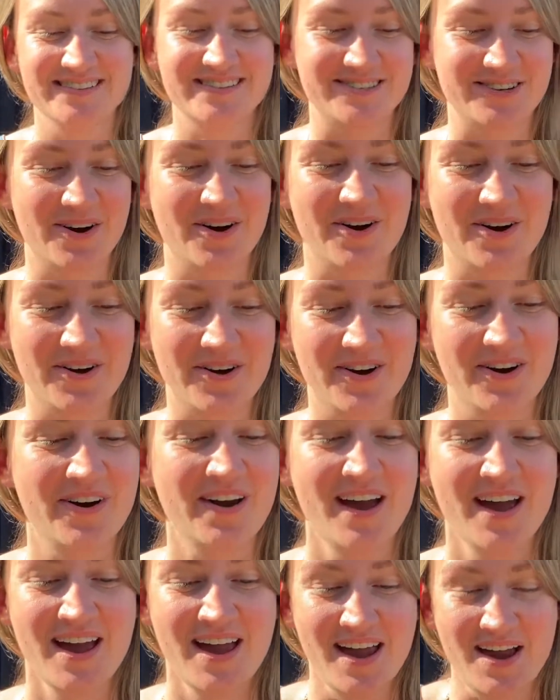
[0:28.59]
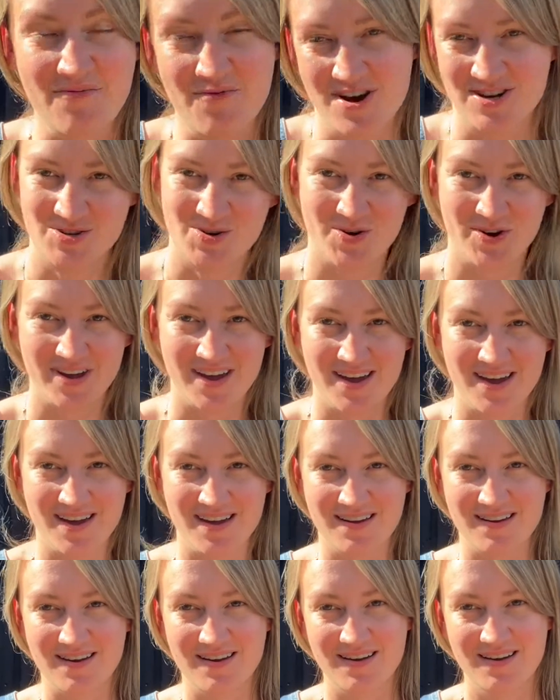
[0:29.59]
So if we're
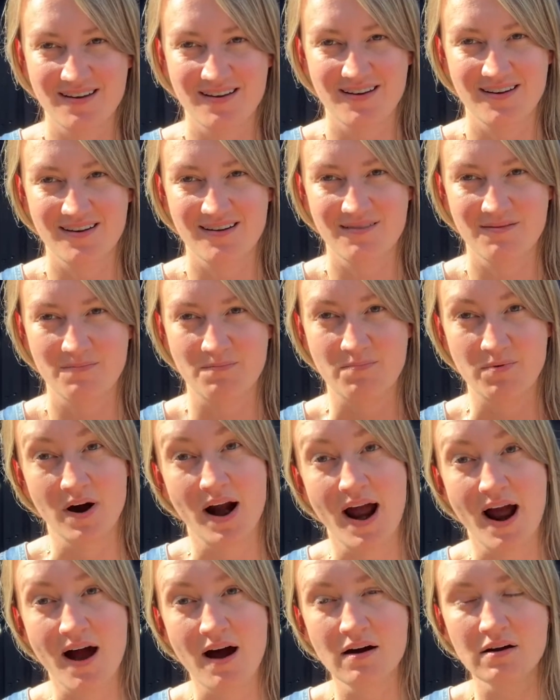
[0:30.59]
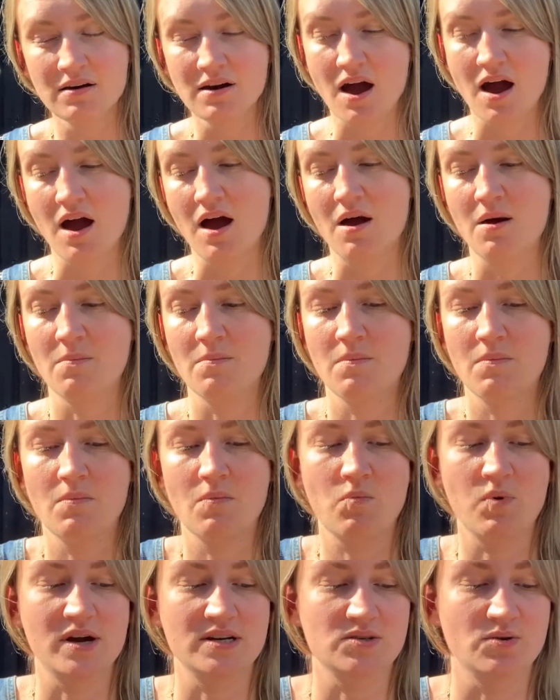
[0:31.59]
talking brown,
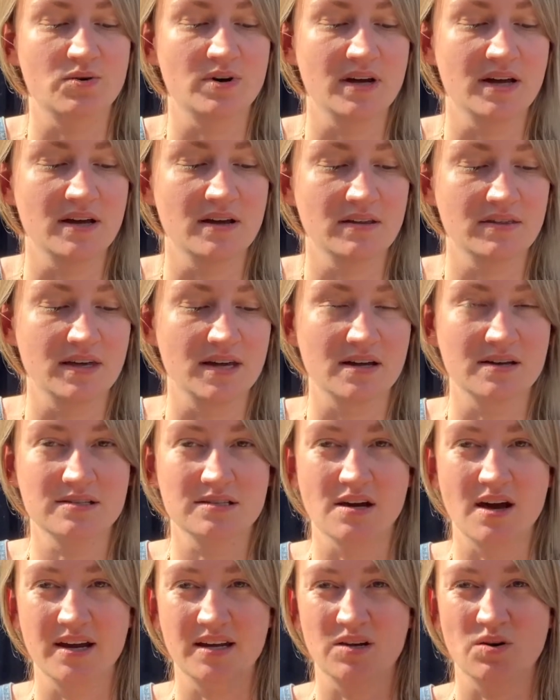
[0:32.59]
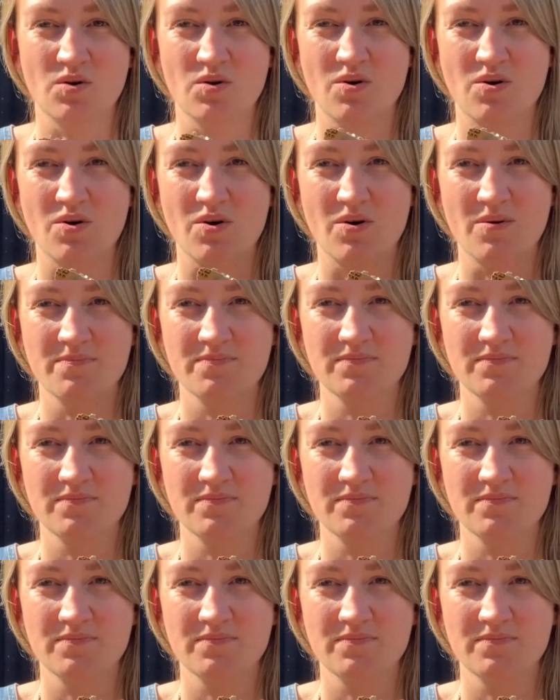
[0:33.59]
we're talking things like your